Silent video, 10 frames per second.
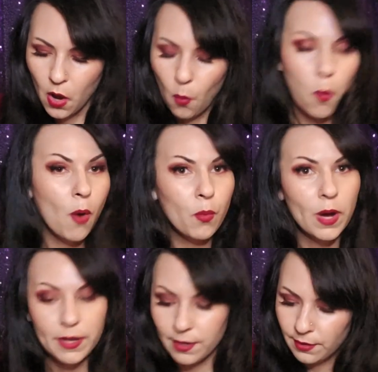What
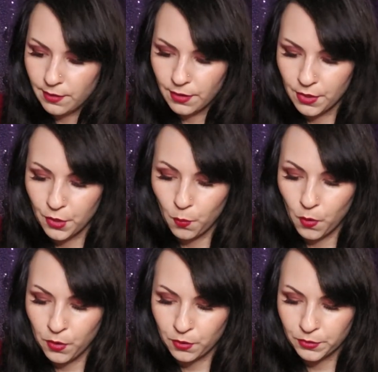would the
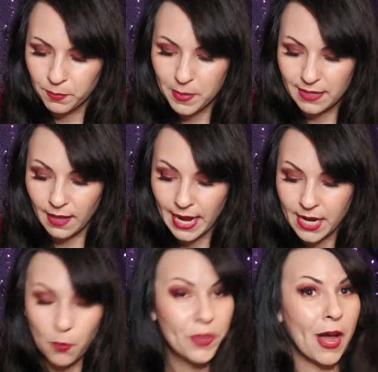world be
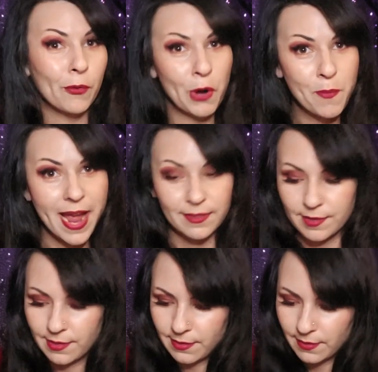like without
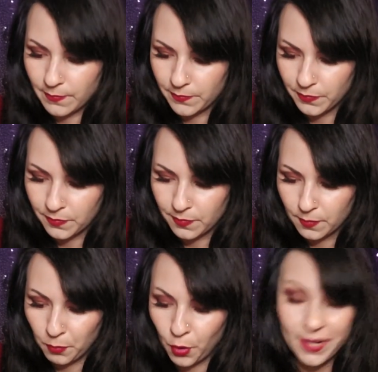romance?
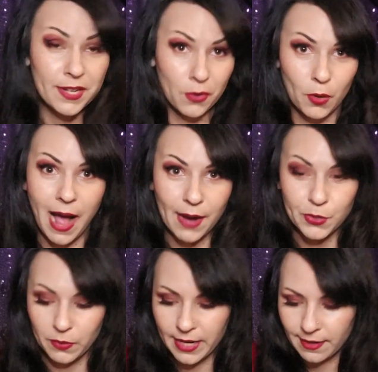Pretty dull,
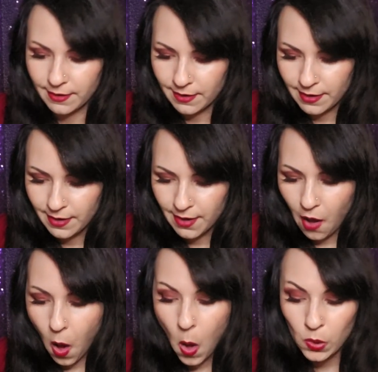actually.
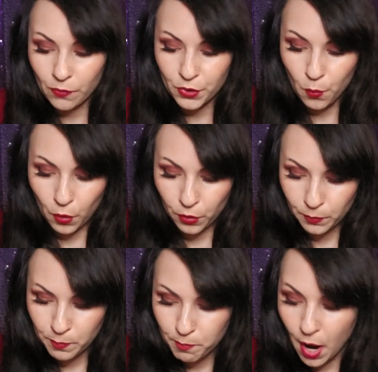All over the
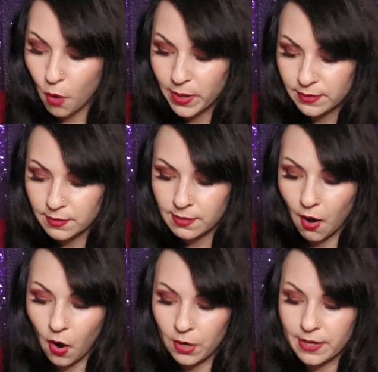world, poets,
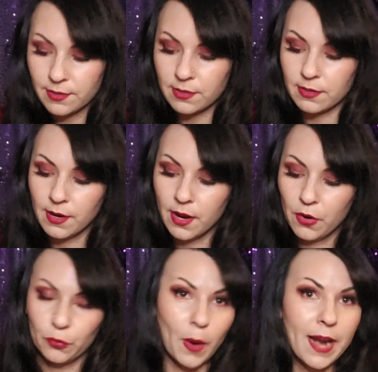artists,
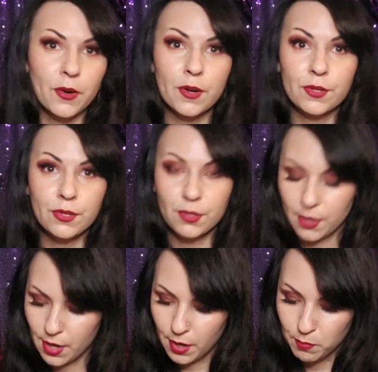writers,
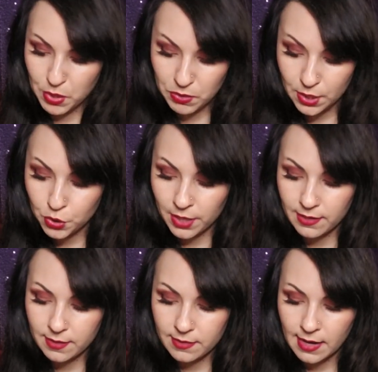
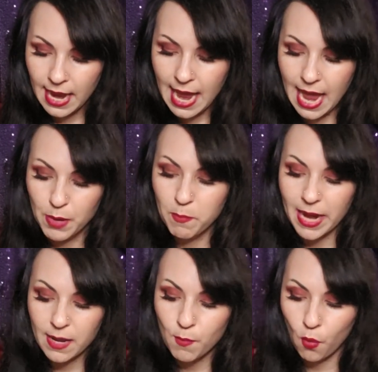musicians, and
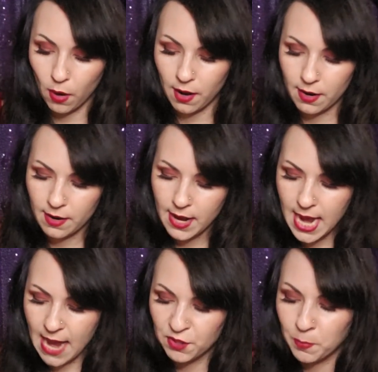many more
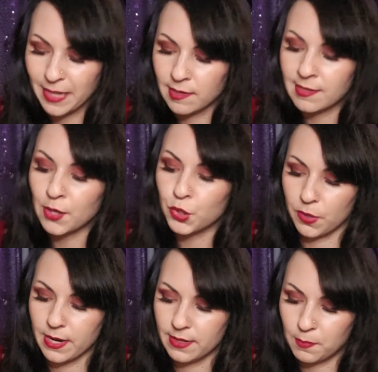have spent
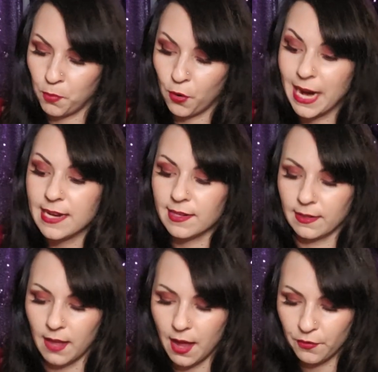centuries
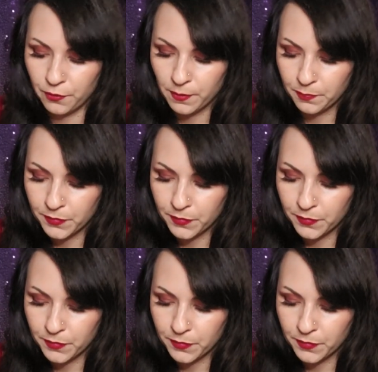praising love,